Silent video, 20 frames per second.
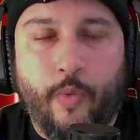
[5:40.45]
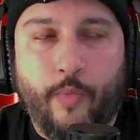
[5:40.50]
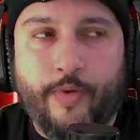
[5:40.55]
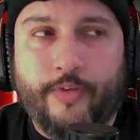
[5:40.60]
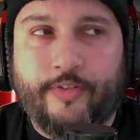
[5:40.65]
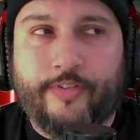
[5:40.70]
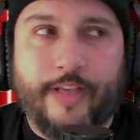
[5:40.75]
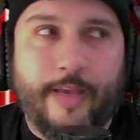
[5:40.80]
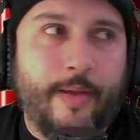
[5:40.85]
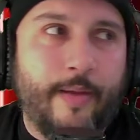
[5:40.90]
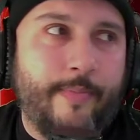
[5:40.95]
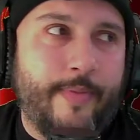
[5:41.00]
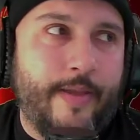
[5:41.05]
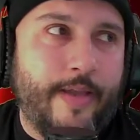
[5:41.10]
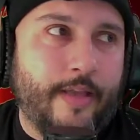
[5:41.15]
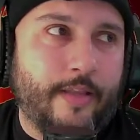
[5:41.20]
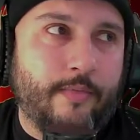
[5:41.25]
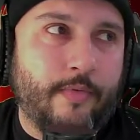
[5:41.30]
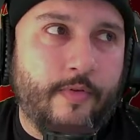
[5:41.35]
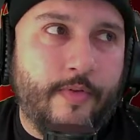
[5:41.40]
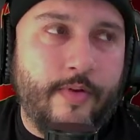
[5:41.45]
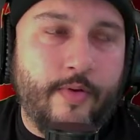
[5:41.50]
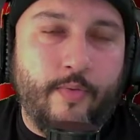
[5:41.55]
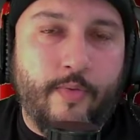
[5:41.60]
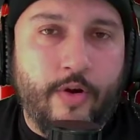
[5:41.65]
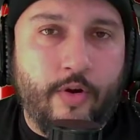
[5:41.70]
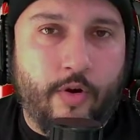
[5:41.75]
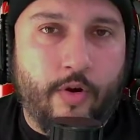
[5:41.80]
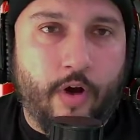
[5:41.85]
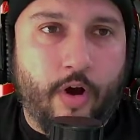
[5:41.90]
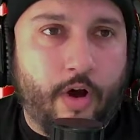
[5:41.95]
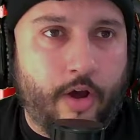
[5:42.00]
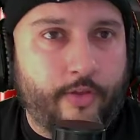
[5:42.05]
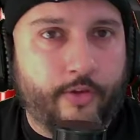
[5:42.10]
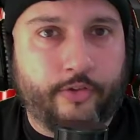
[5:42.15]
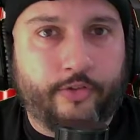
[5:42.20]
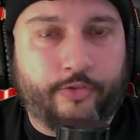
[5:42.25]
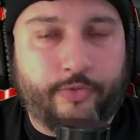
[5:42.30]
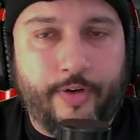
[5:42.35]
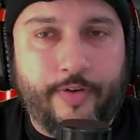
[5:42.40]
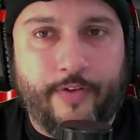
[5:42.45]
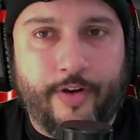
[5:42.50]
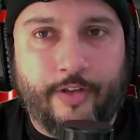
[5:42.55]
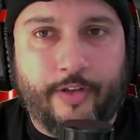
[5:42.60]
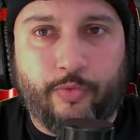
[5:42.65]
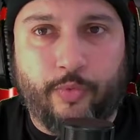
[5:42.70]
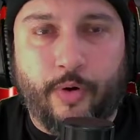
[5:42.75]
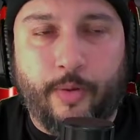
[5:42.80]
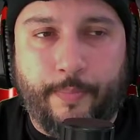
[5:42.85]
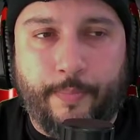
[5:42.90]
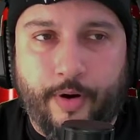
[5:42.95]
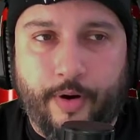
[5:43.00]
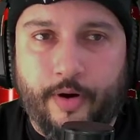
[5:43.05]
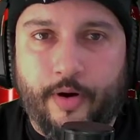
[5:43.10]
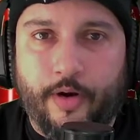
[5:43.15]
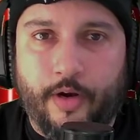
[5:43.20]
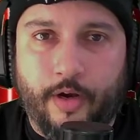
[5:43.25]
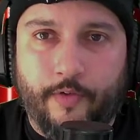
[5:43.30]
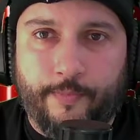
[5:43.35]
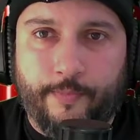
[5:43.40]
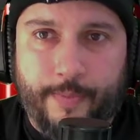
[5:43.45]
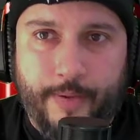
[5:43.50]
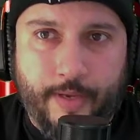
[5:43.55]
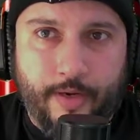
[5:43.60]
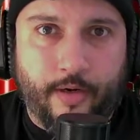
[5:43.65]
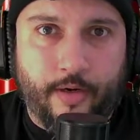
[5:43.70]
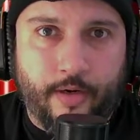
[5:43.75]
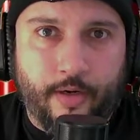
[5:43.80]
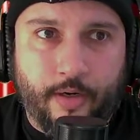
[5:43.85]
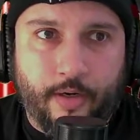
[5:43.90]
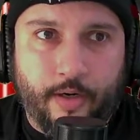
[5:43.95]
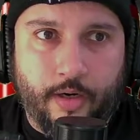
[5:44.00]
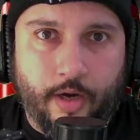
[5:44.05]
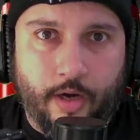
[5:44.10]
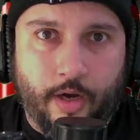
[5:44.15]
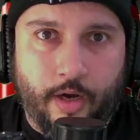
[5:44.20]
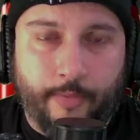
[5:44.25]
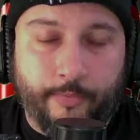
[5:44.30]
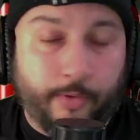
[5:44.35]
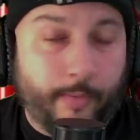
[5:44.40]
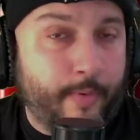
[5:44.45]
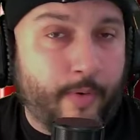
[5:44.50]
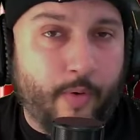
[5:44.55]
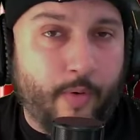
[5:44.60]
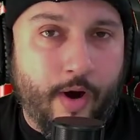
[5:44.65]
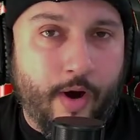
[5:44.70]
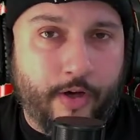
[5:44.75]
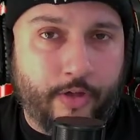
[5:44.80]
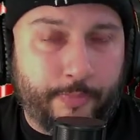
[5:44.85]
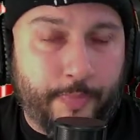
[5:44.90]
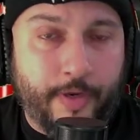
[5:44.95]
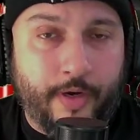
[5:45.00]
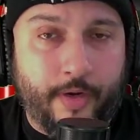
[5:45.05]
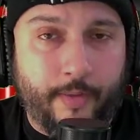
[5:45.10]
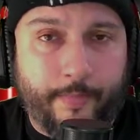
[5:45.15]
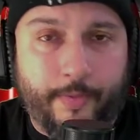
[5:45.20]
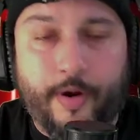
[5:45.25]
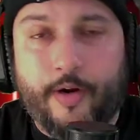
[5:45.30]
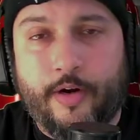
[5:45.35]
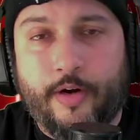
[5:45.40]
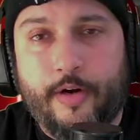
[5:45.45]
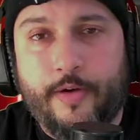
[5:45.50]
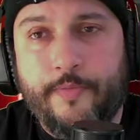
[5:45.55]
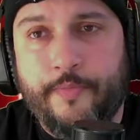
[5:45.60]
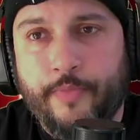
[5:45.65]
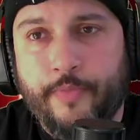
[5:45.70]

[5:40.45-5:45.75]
With Sandman being in the movie, we know all those three villains were part of Tobey Maguire's Peter Parker.